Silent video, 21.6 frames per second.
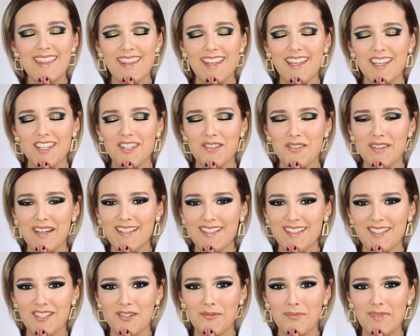Thank you
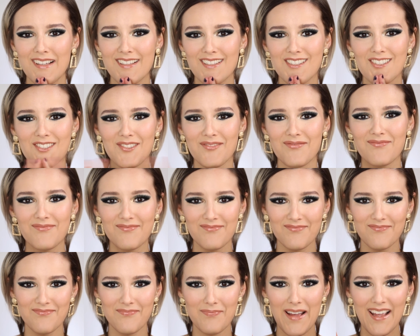guys so much.
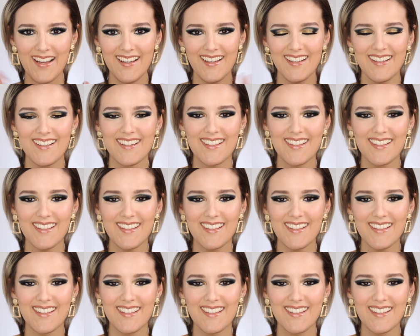Bye.